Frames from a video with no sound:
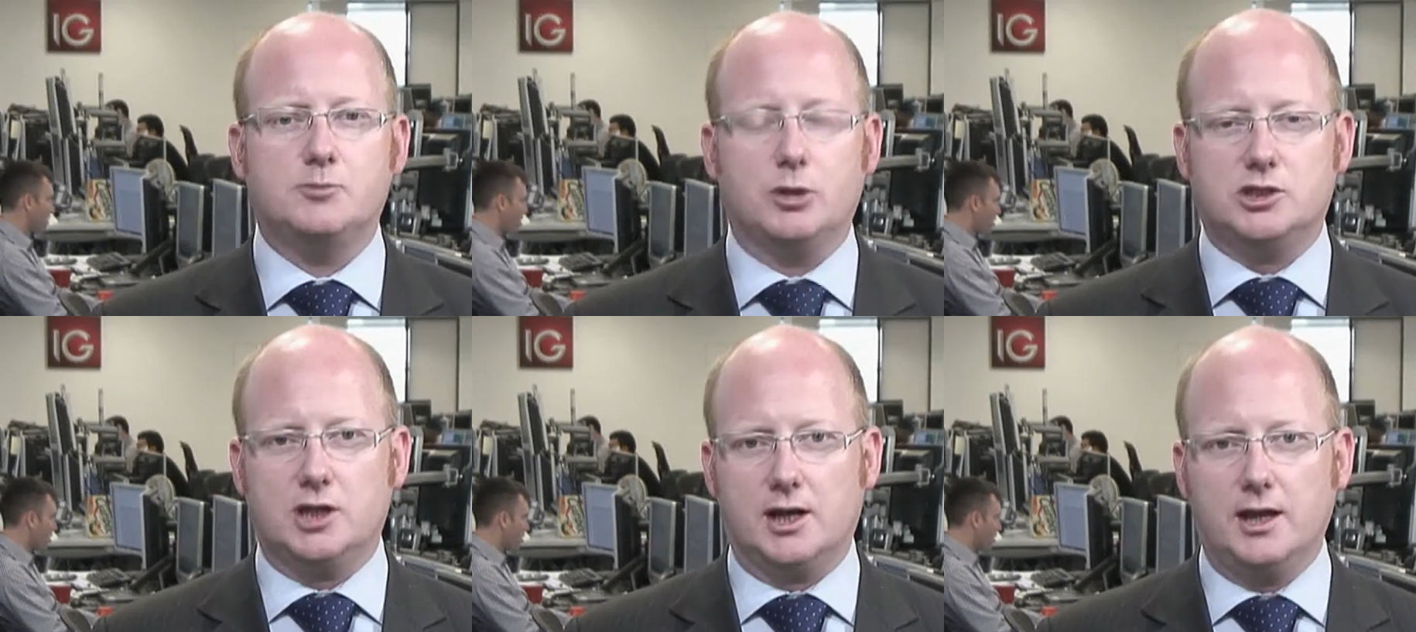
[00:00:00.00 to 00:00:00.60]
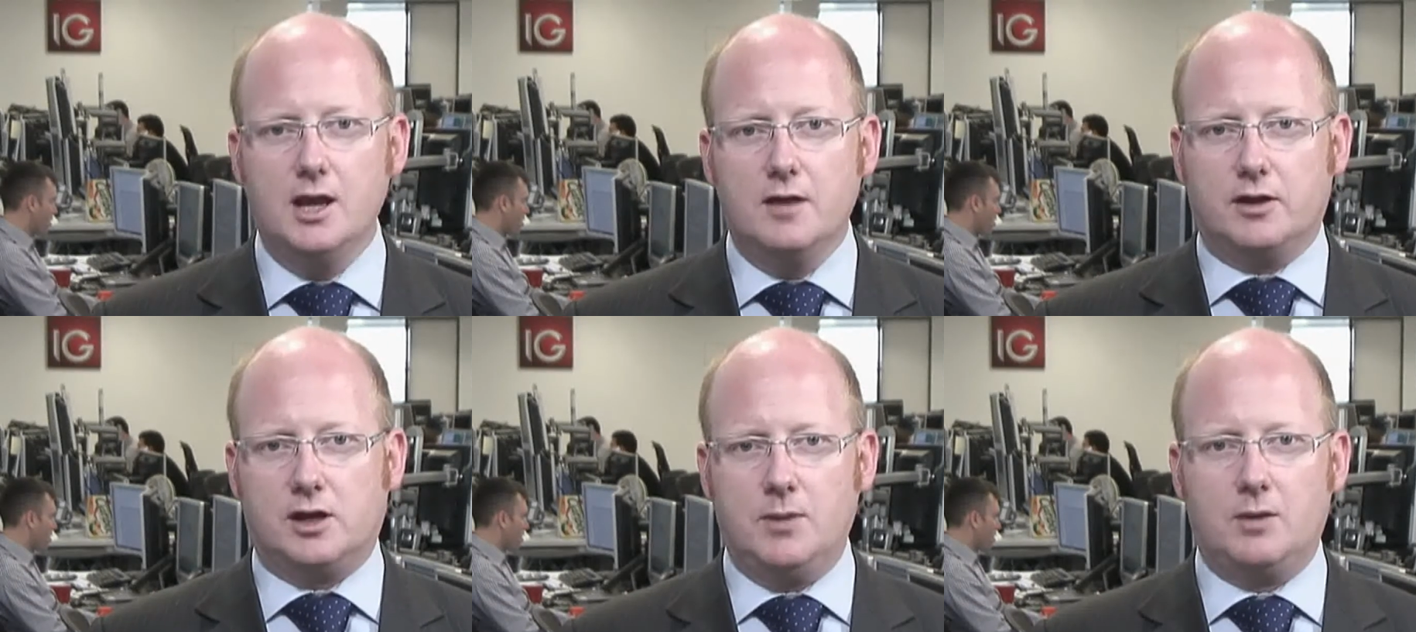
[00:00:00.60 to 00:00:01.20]
Speaker 1: But certainly, the
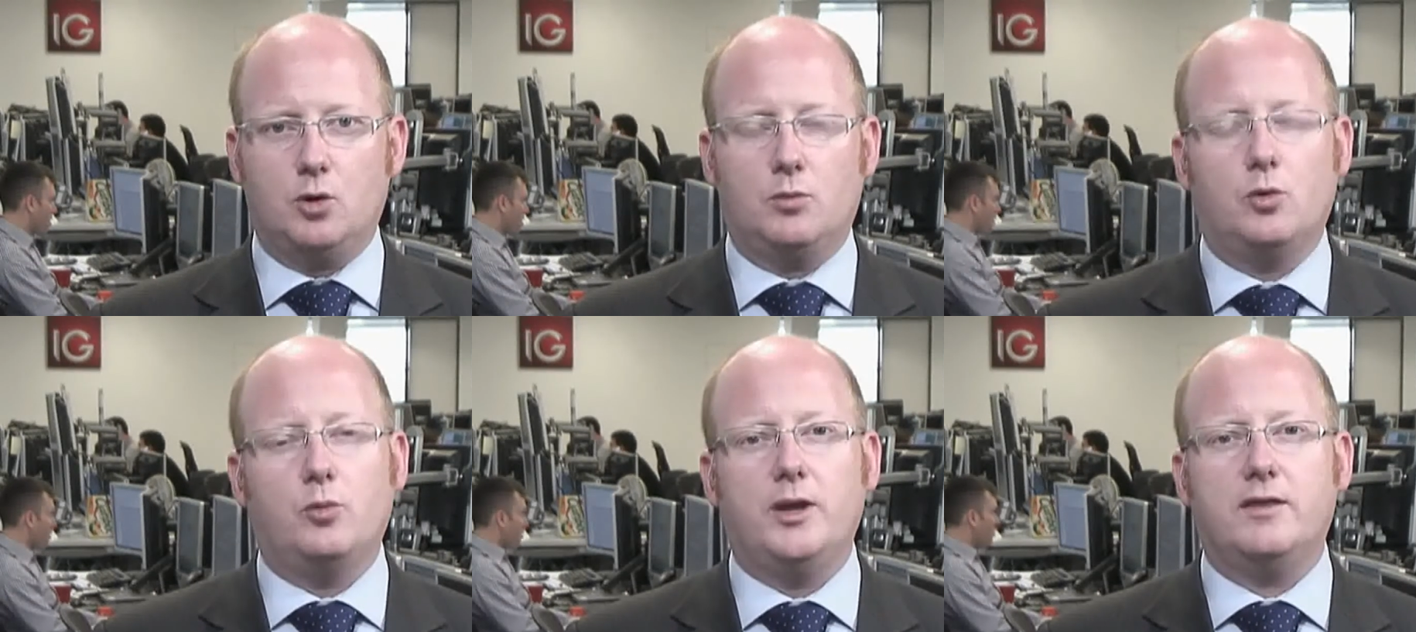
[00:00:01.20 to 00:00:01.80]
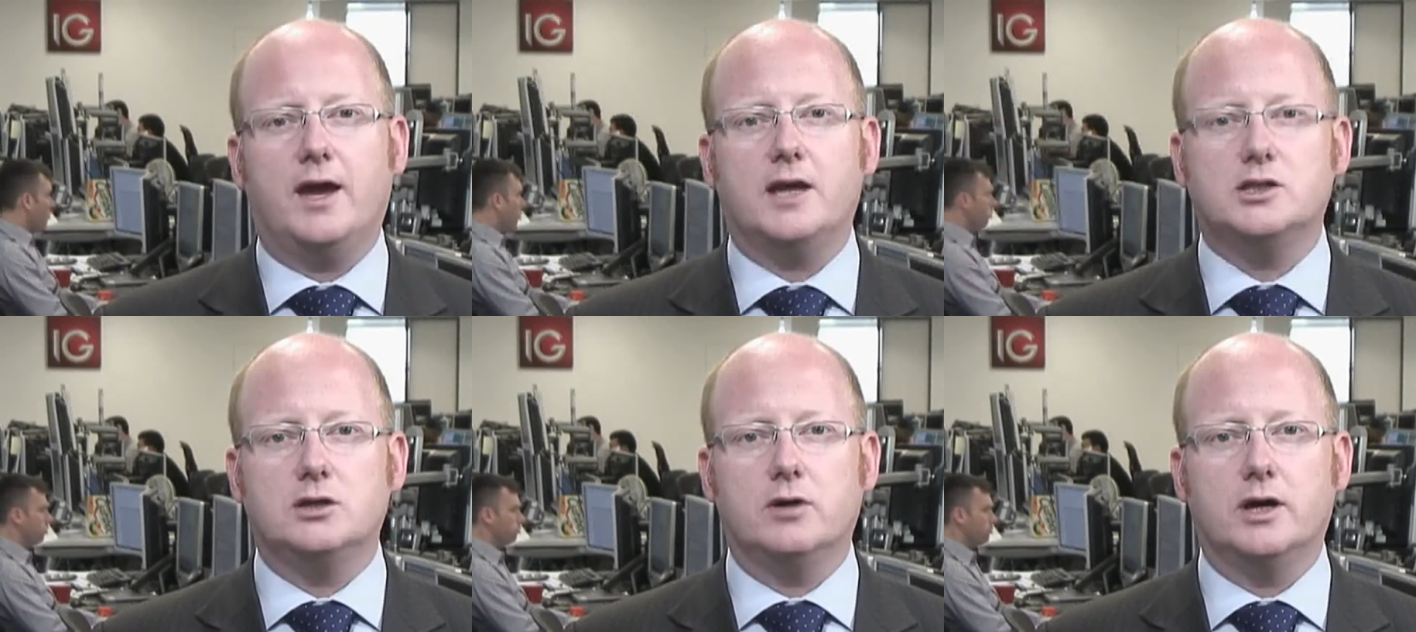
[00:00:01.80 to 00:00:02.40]
commitment will be there
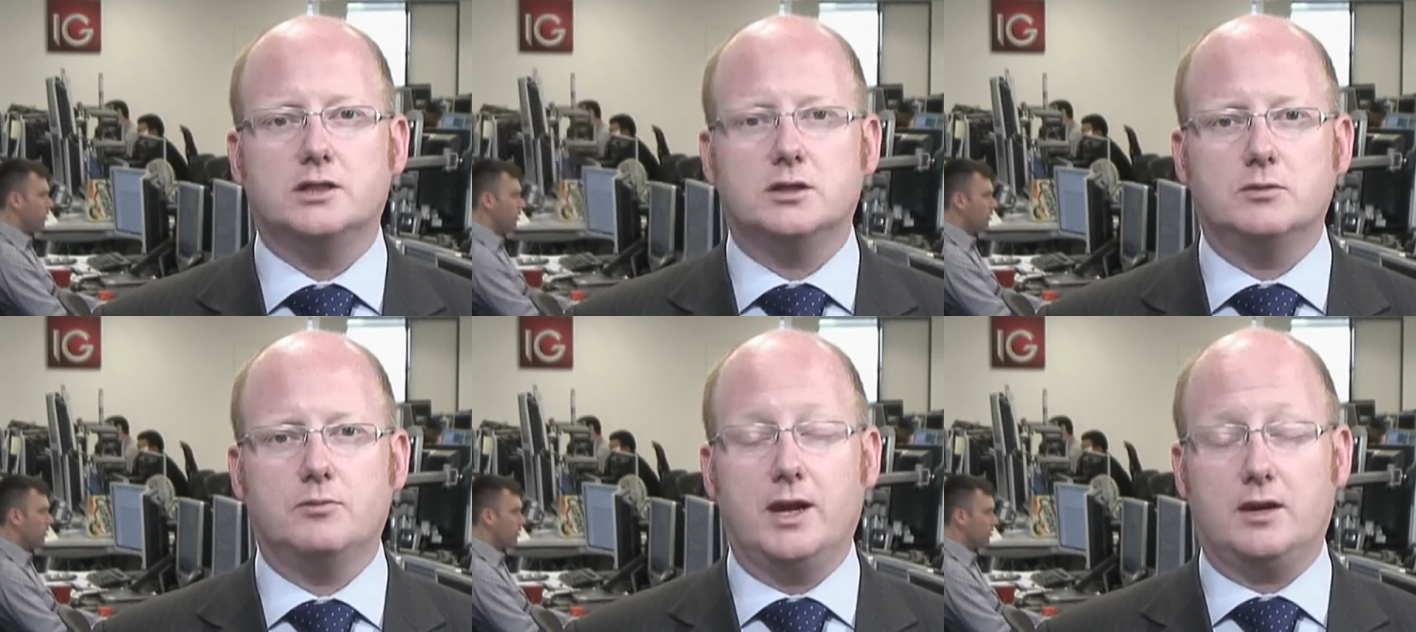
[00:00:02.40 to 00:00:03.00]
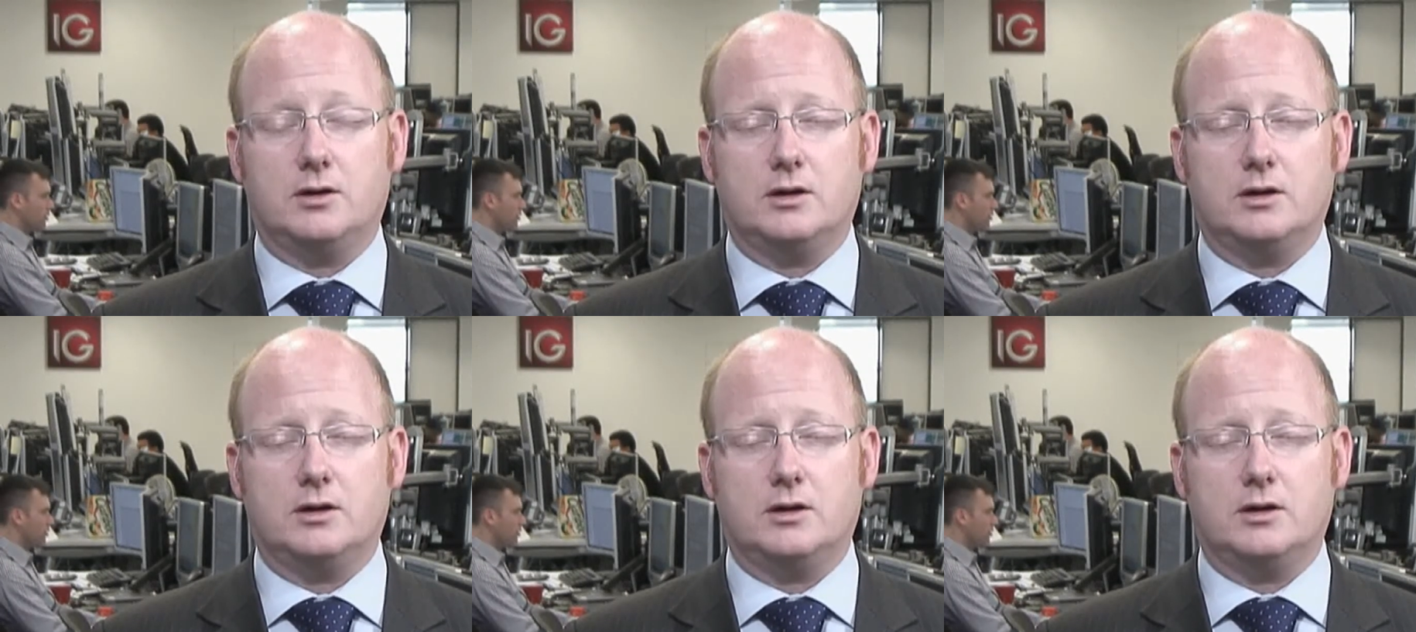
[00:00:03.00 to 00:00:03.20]
to uh, to make a